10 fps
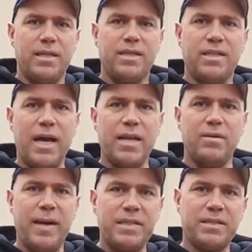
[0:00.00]
A
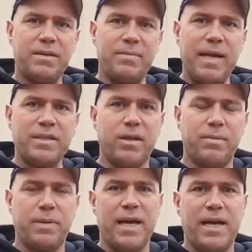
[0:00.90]
designer basically makes all
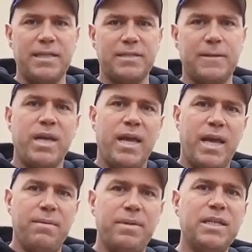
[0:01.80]
the plans
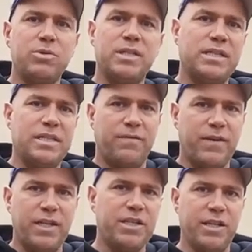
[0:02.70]
and meets with the
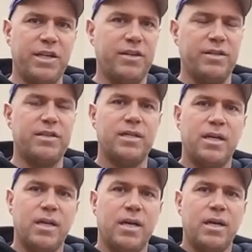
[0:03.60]
different engineers.
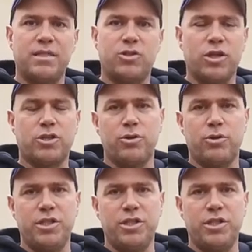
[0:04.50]
Structural